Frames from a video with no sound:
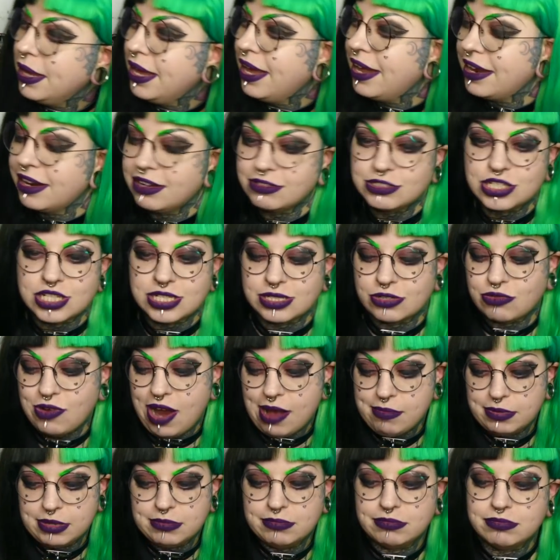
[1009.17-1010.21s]
and I'll just
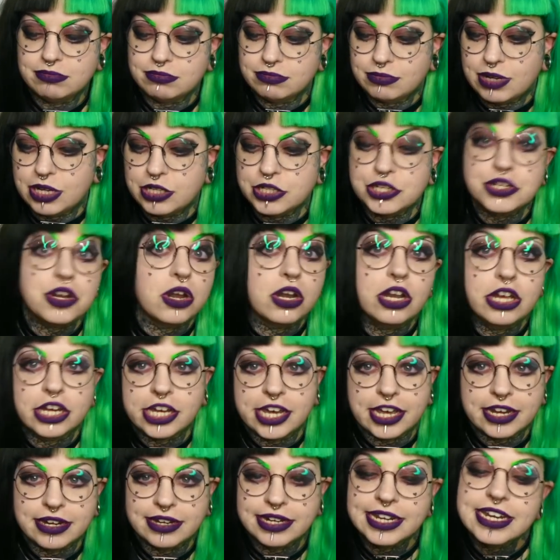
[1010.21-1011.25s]
grab them while you're not looking.